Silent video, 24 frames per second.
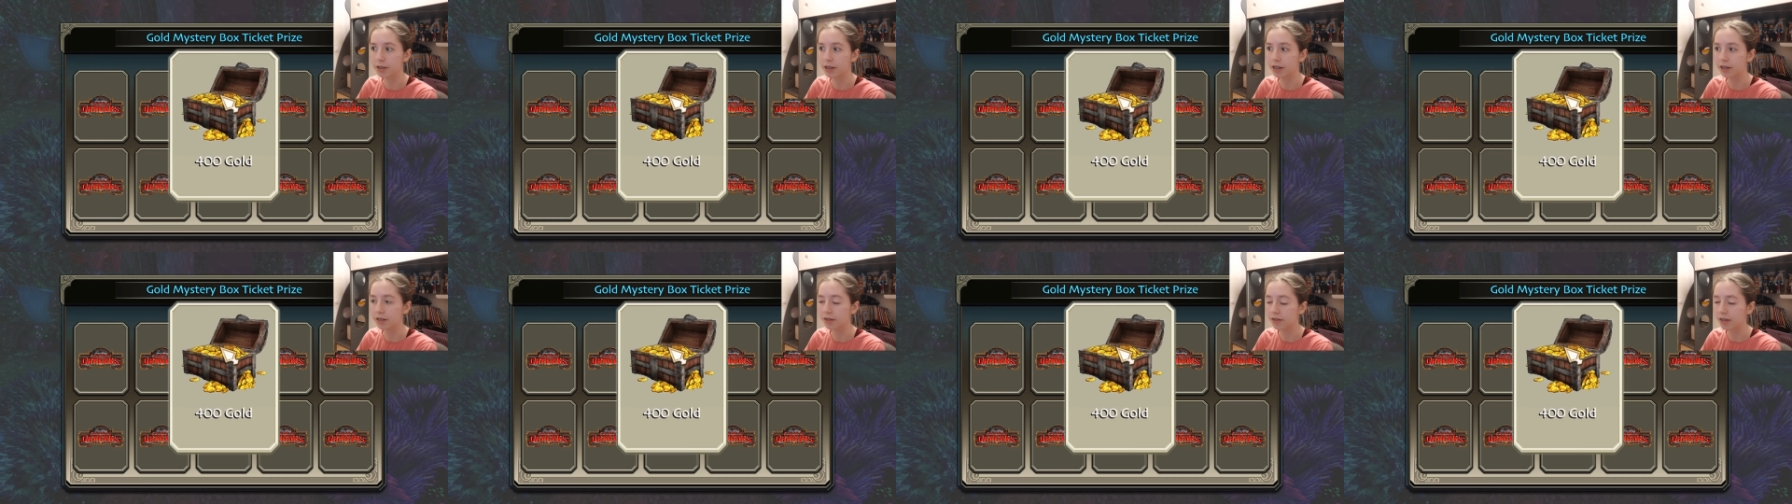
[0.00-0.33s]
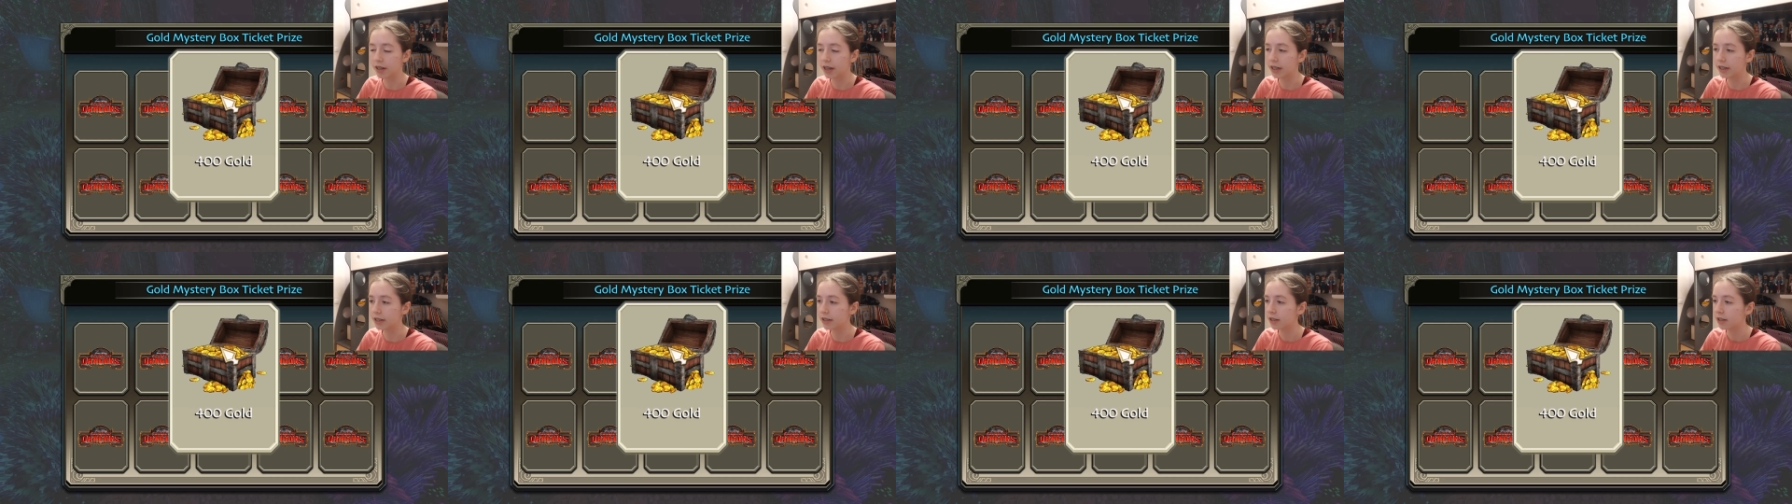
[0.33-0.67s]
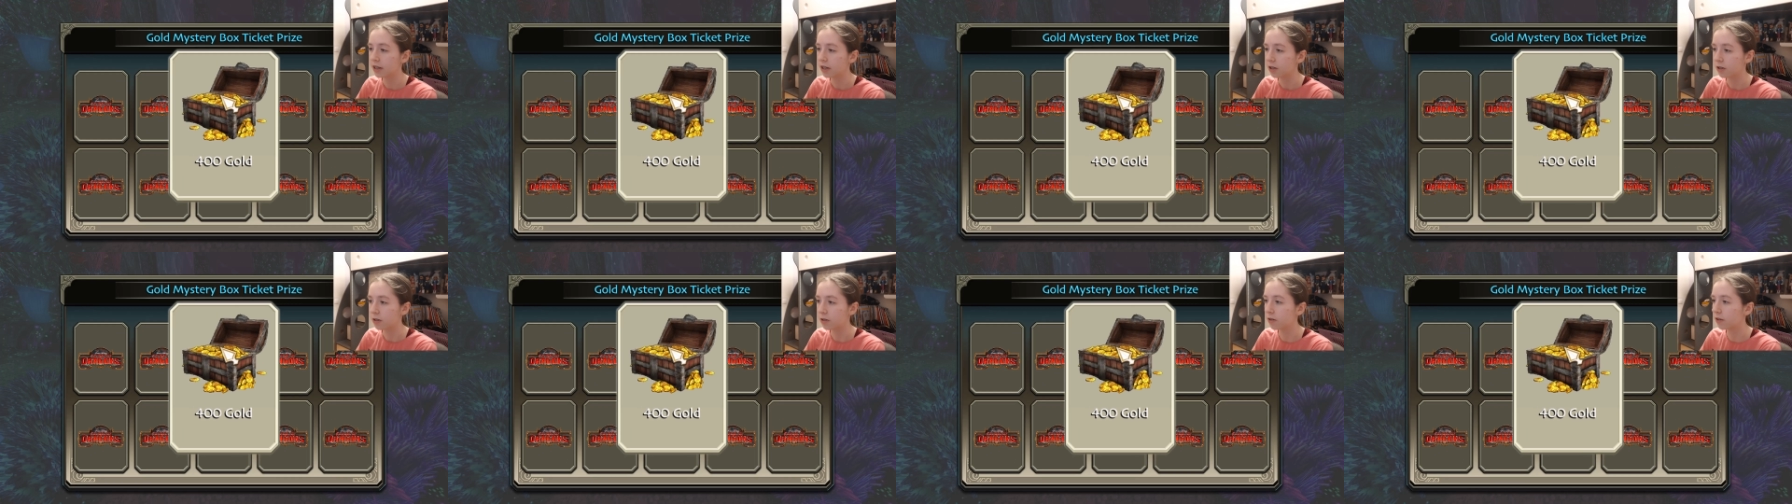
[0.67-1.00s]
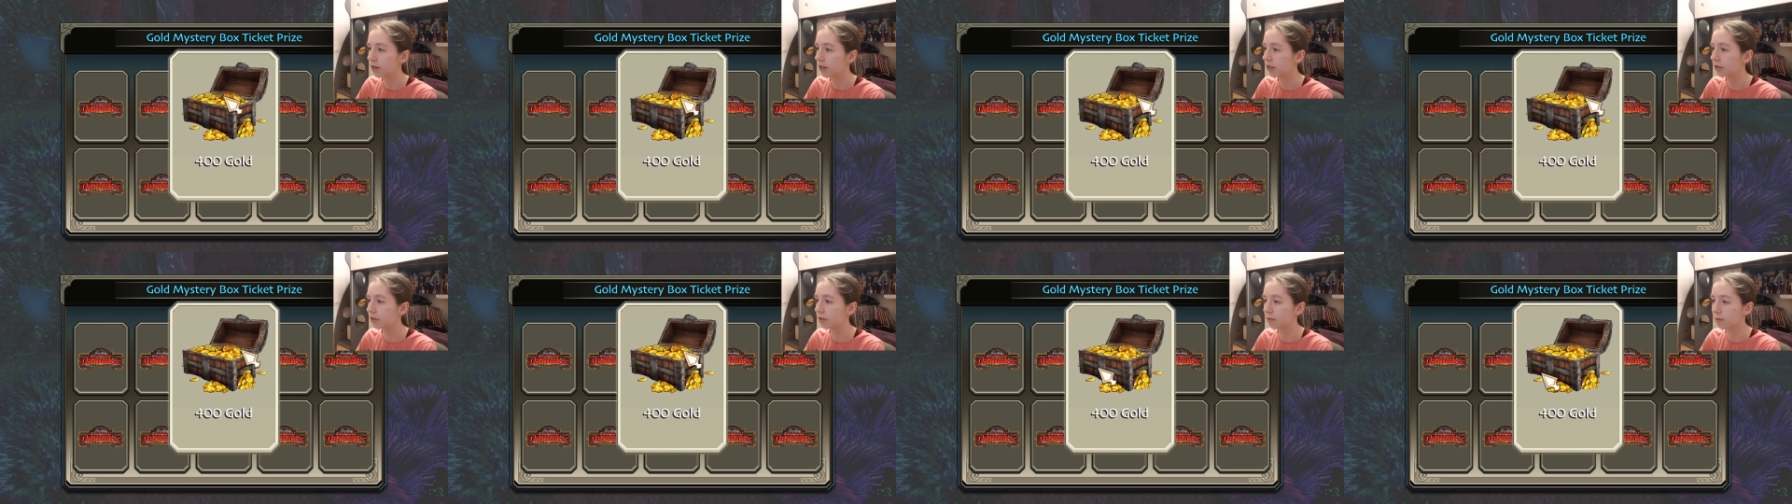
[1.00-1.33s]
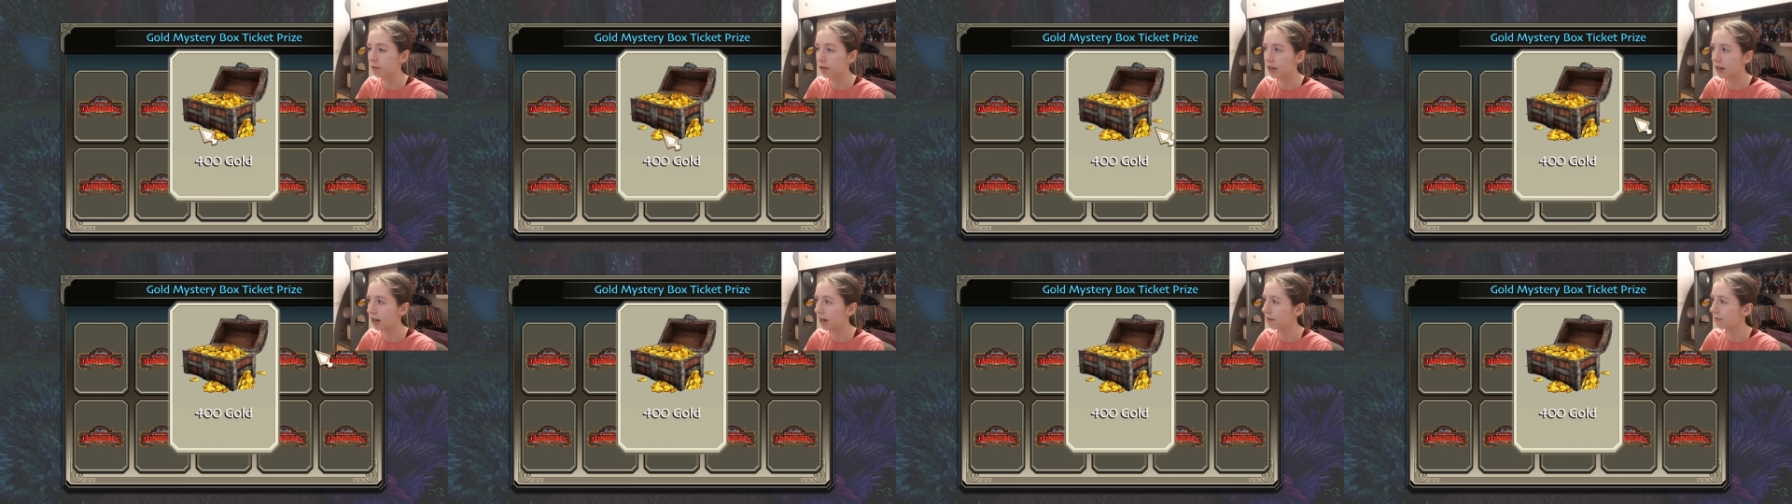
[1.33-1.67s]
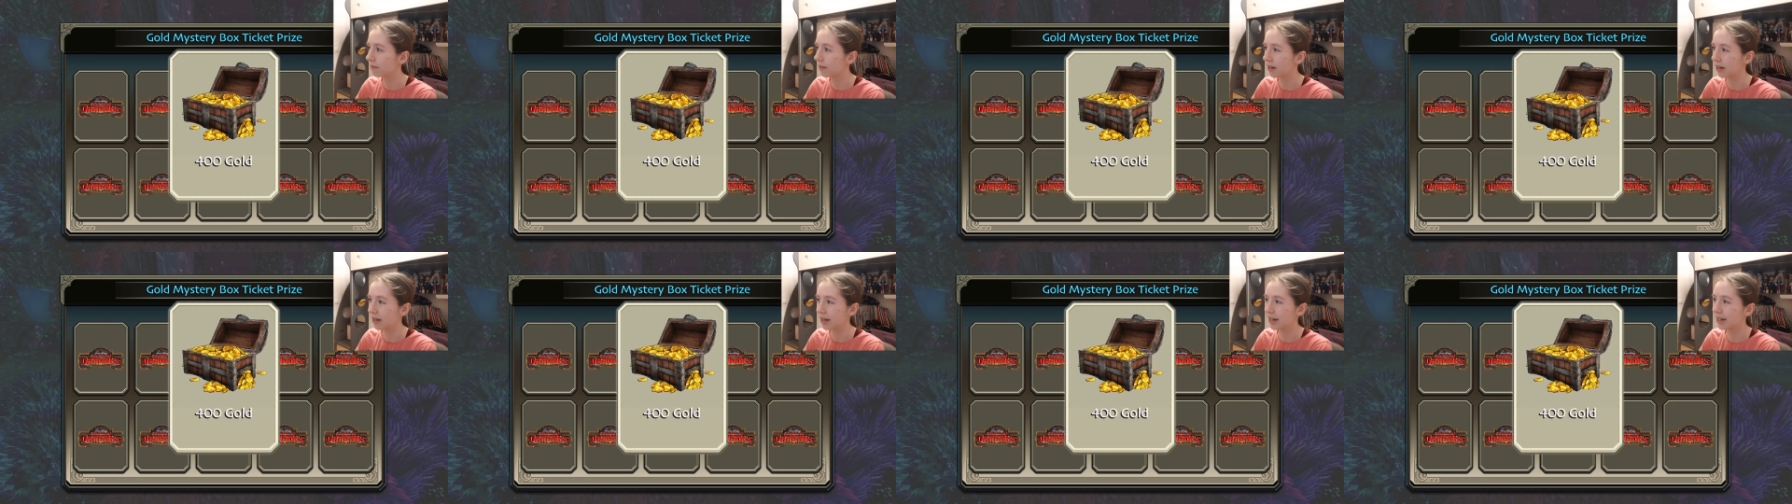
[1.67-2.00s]
and it's like coins
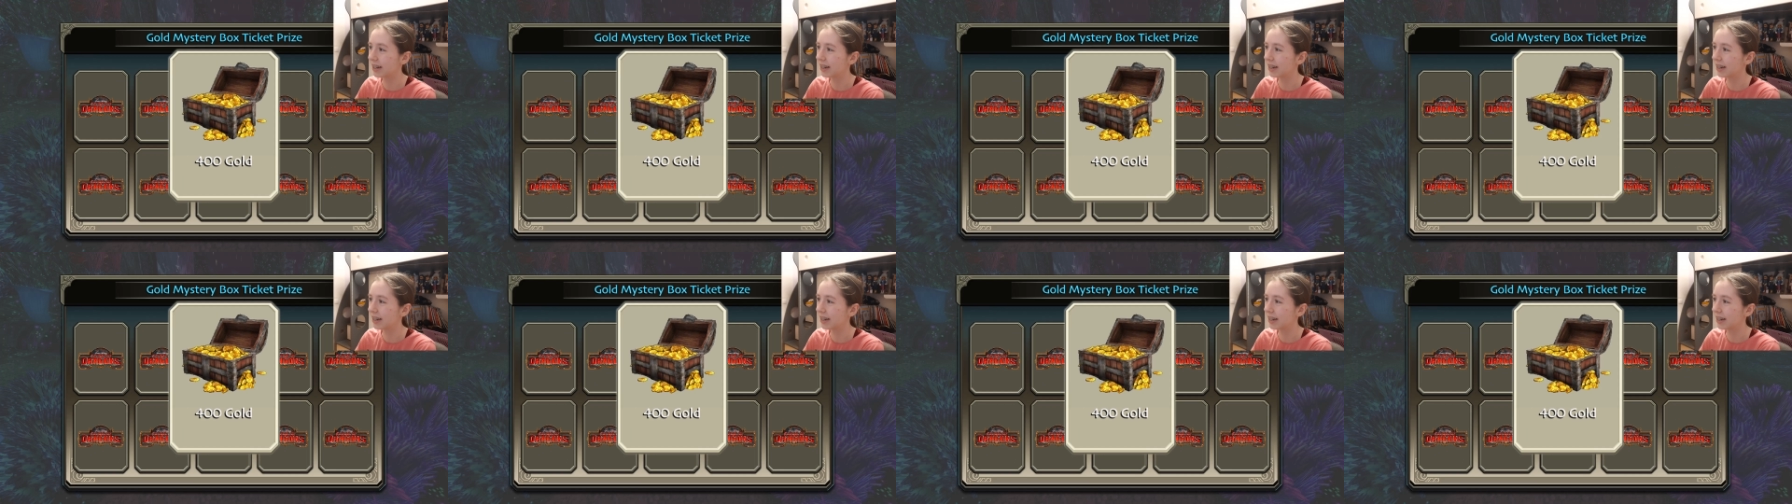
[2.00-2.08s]
whatever,